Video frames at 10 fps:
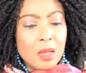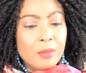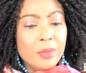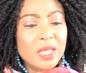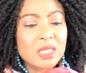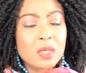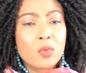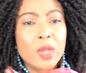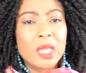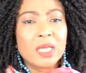Basic
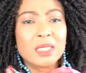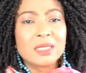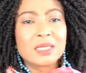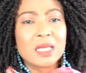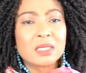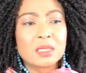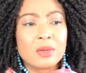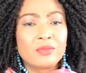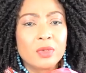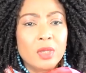wig in the sense
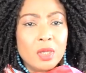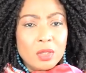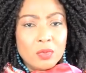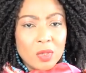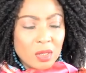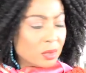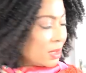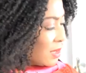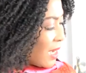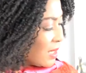of you want to
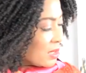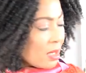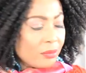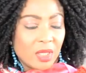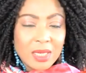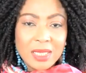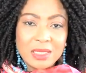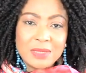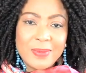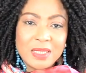design something like
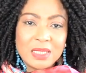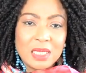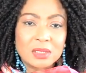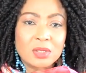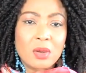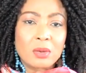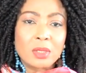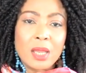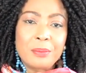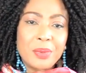this person has
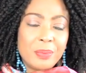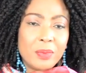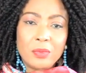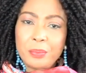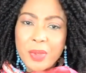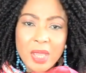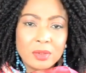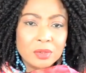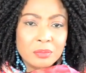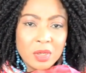done, and people will pay
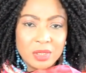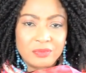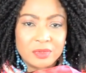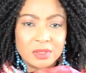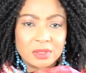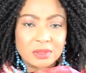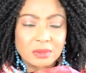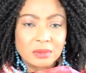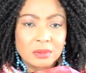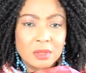good money for it,
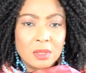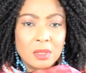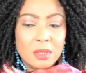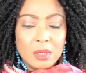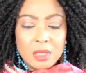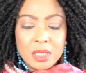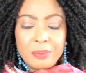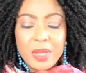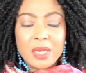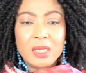
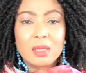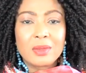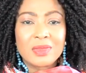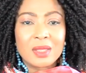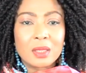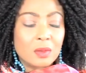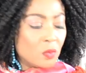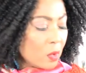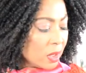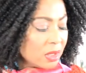depending on the
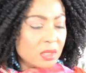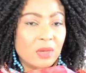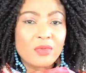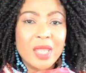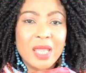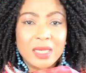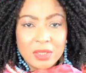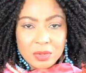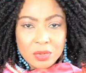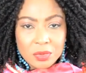quality of hair
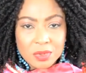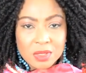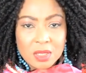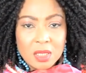that you use.